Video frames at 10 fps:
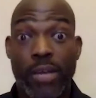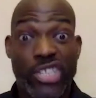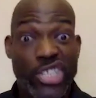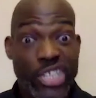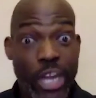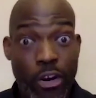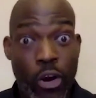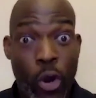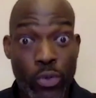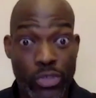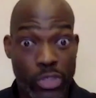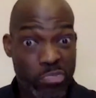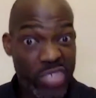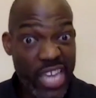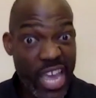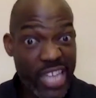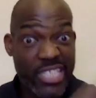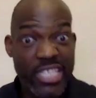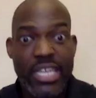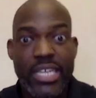shareholders,
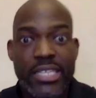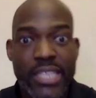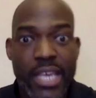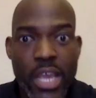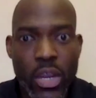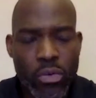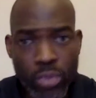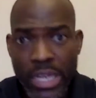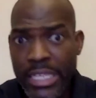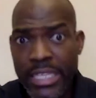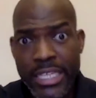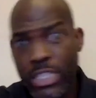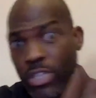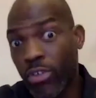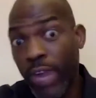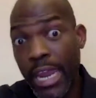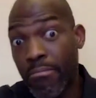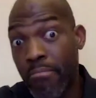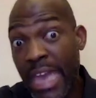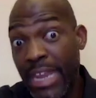PhDs, really these great
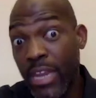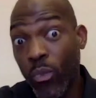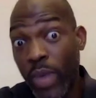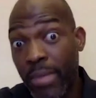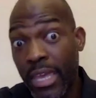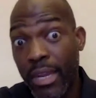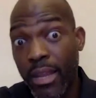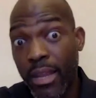men and women